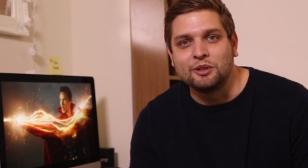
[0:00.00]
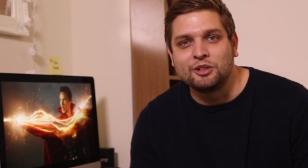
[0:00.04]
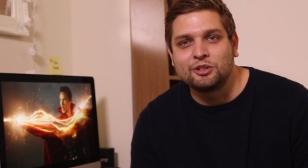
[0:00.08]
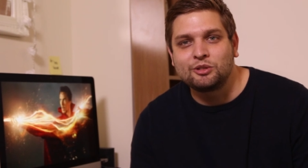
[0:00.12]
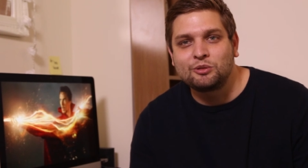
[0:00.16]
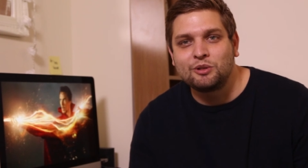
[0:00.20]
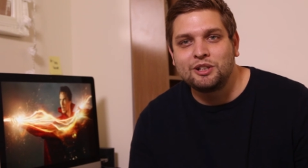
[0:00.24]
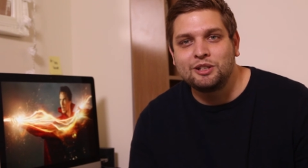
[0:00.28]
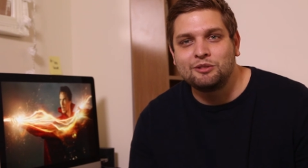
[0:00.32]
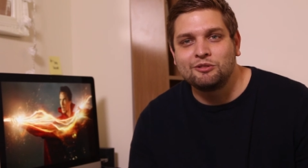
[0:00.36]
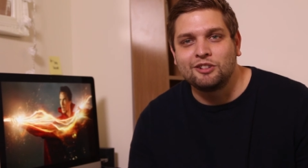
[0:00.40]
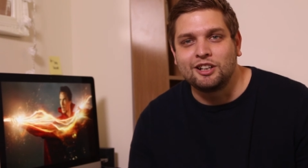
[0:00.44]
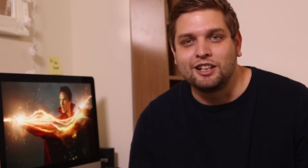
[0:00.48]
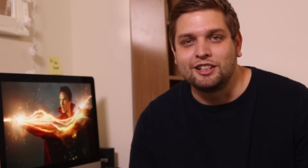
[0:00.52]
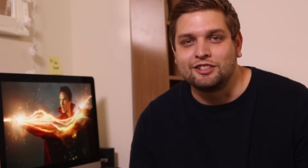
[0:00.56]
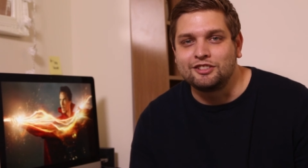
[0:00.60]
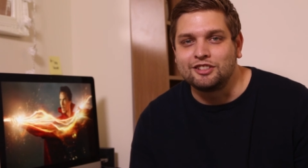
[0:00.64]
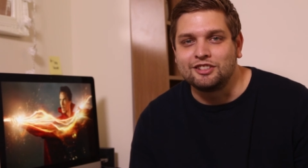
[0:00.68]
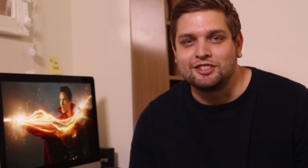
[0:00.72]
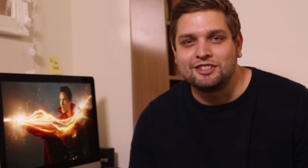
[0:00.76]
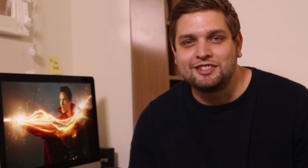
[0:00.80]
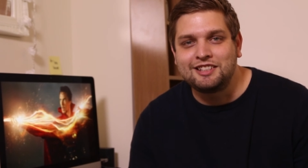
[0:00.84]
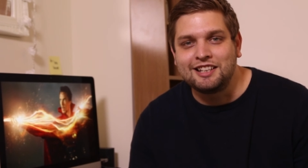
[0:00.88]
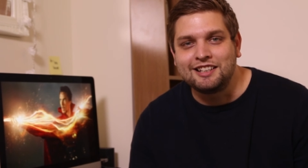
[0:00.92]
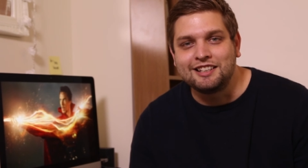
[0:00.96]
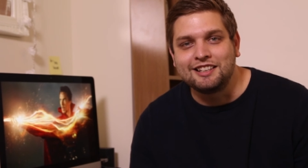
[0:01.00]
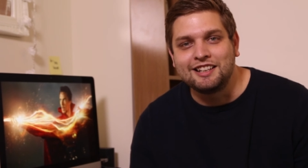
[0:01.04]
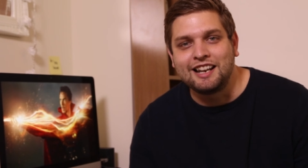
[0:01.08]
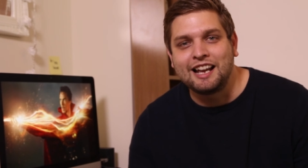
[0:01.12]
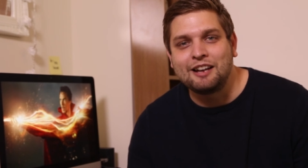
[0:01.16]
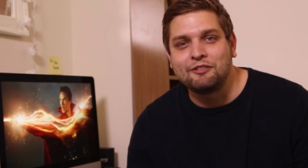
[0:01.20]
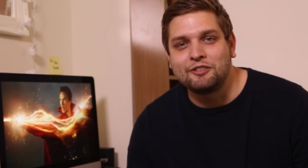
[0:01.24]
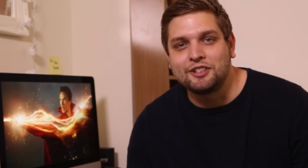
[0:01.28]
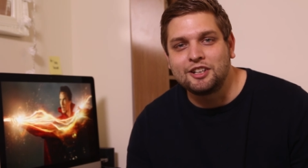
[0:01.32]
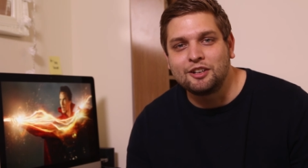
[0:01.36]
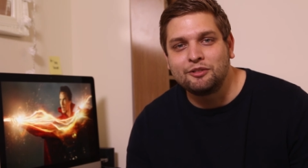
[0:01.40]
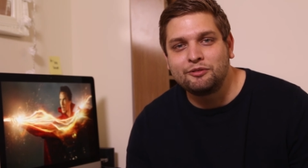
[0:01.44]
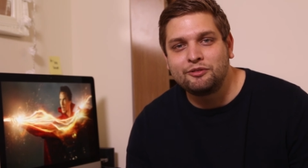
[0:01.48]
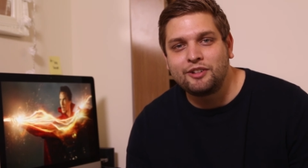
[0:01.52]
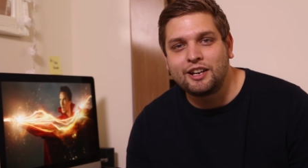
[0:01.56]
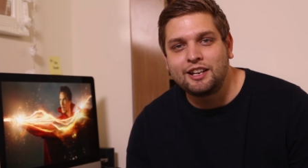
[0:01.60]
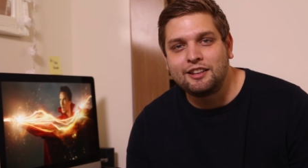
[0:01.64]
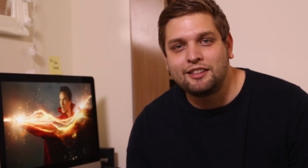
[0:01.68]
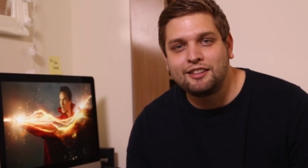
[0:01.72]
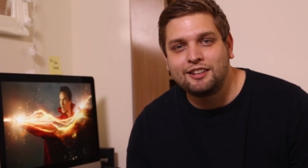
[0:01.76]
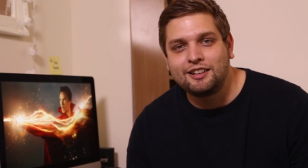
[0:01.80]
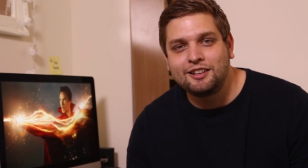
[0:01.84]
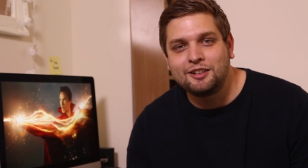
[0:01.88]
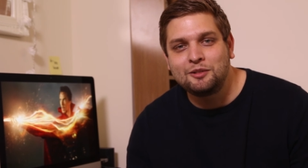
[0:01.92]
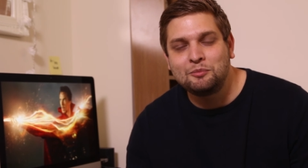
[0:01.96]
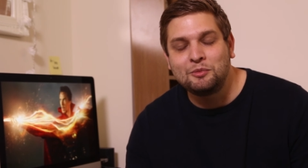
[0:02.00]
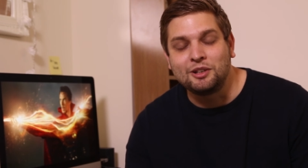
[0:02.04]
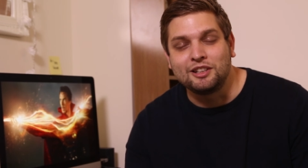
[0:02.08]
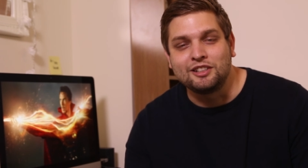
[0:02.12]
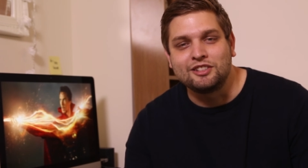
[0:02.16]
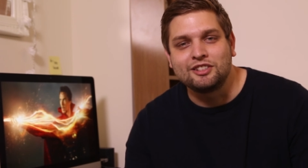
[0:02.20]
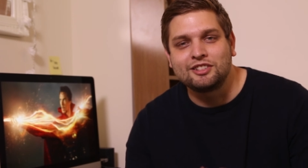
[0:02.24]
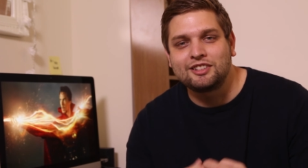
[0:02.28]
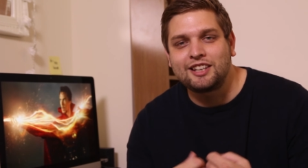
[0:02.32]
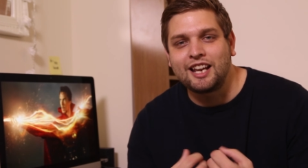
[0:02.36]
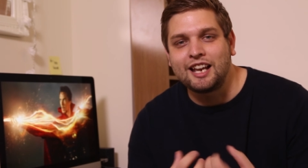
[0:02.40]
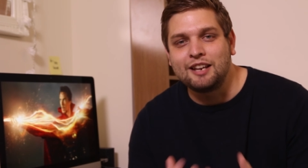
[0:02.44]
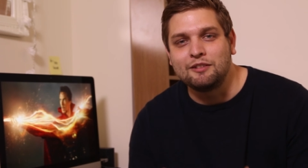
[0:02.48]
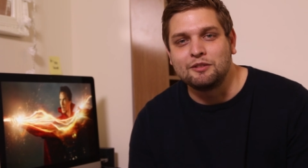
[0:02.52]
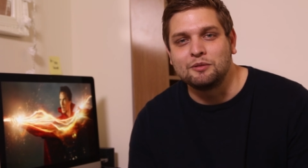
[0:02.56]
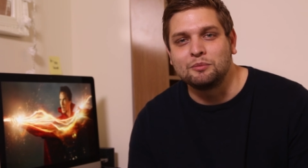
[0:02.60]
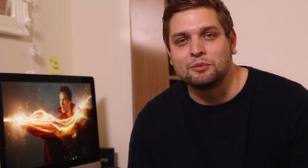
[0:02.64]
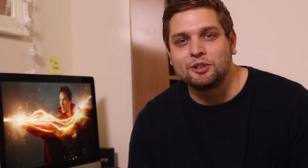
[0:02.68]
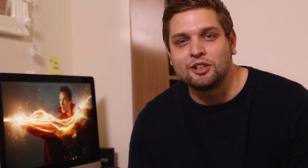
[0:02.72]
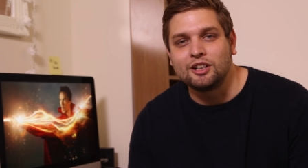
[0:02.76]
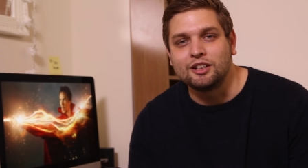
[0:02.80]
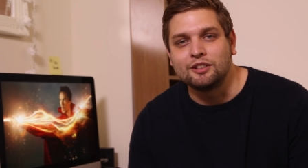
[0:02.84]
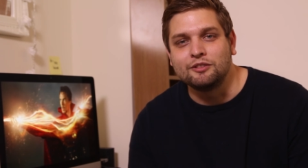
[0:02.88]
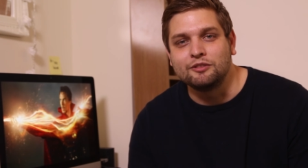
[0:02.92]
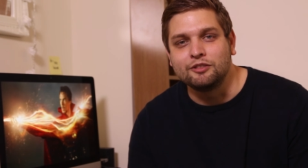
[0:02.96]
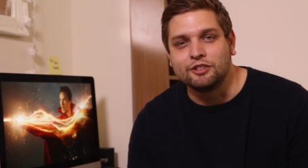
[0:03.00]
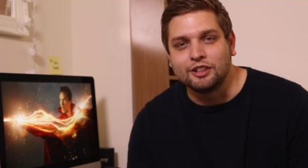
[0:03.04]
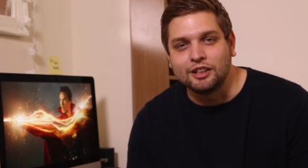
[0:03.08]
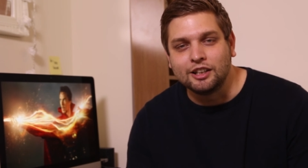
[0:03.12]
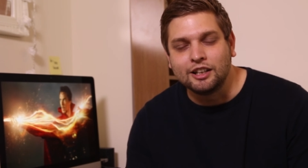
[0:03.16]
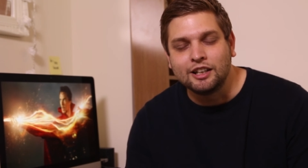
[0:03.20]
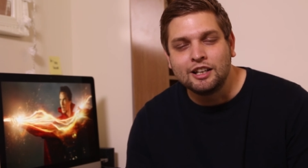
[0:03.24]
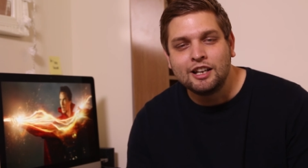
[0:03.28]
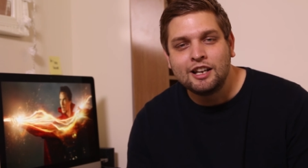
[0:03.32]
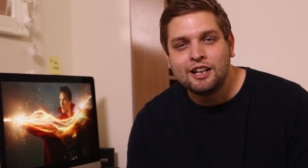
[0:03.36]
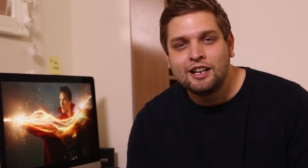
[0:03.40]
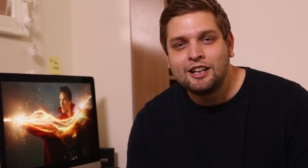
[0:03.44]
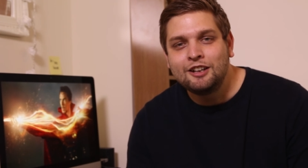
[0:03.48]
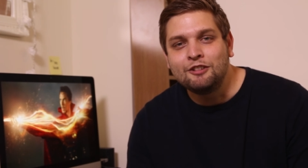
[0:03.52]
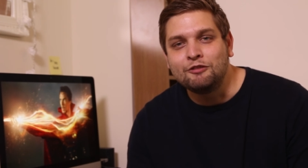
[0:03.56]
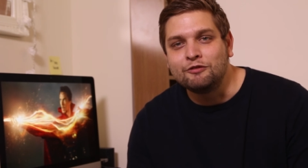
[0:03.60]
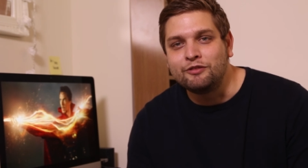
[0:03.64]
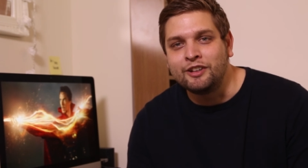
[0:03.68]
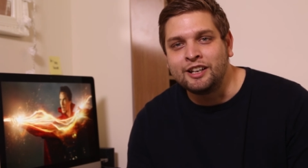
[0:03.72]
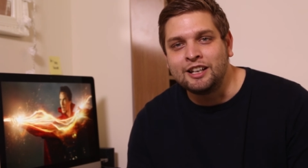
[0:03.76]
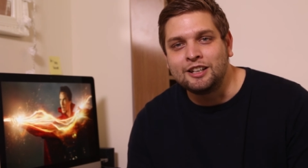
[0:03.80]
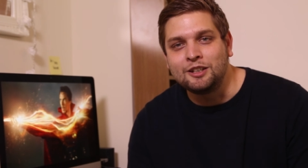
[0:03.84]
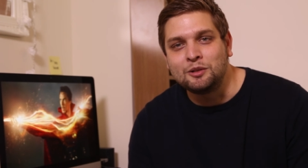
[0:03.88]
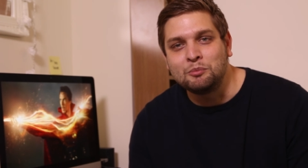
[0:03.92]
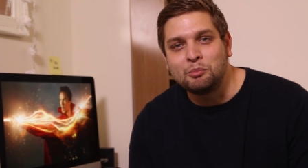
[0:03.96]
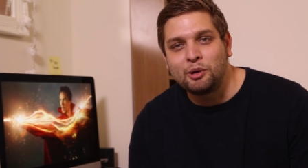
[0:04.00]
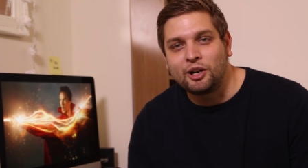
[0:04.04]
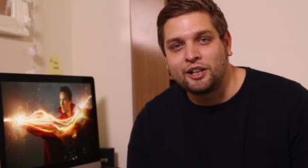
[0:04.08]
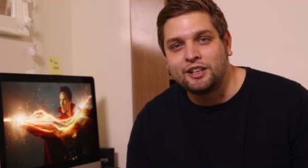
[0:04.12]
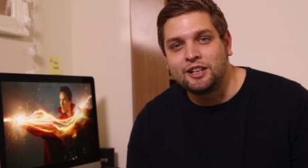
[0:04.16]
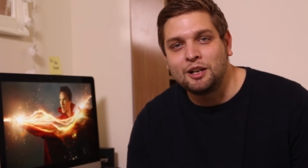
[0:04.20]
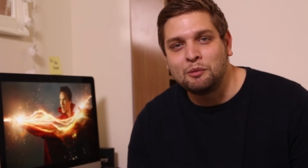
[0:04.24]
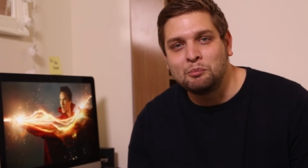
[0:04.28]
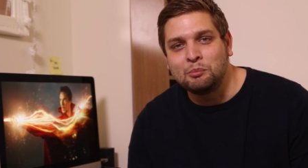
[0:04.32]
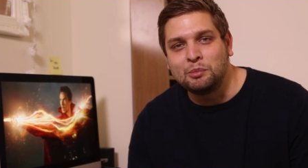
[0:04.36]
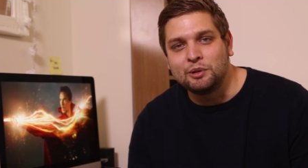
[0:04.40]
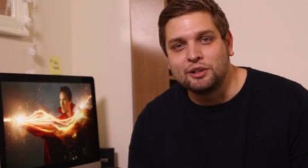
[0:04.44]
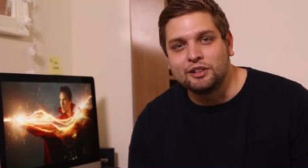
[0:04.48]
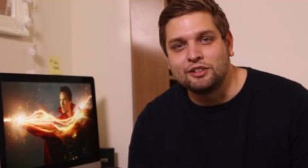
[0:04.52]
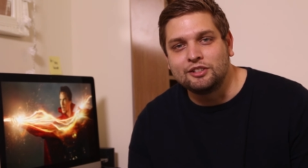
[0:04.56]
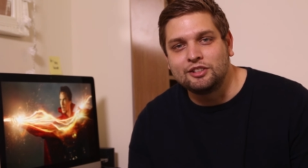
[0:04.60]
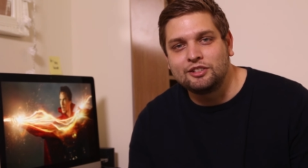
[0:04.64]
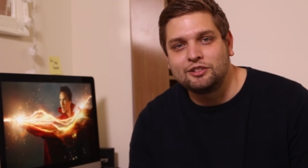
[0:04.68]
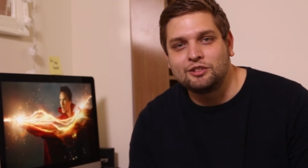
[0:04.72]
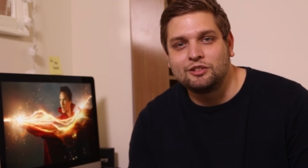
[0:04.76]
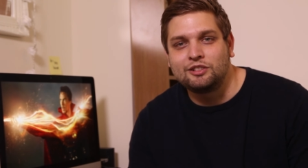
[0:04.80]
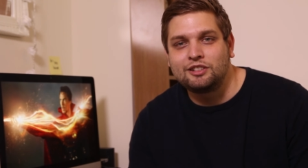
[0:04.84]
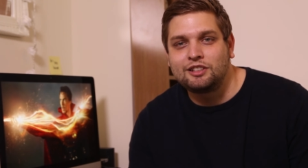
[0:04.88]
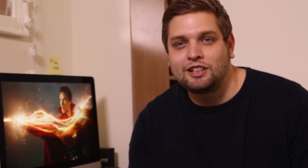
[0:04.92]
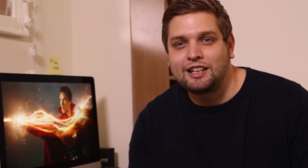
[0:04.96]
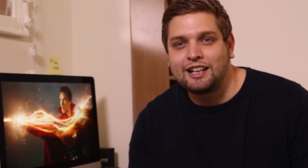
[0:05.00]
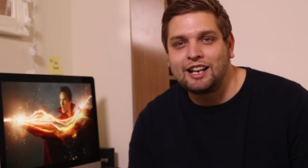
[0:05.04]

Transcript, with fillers: the screenwriters just didn't have enough faith in him and just gave him kind of a villain by numbers,